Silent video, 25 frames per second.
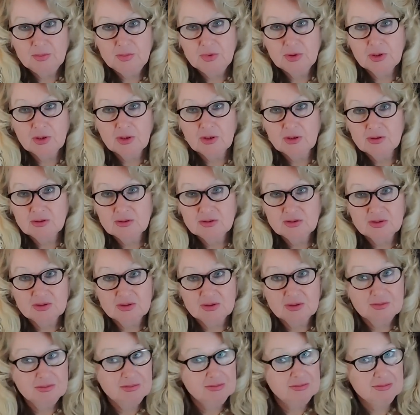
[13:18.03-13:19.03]
because
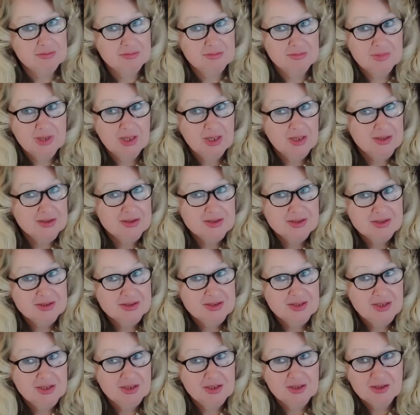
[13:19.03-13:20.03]
are
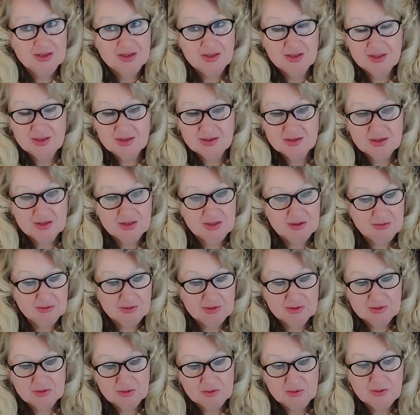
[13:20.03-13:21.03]
saying that he
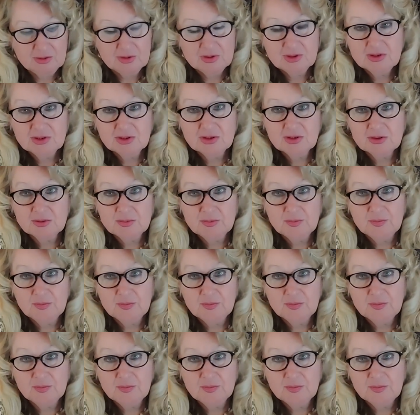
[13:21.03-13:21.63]
will do it.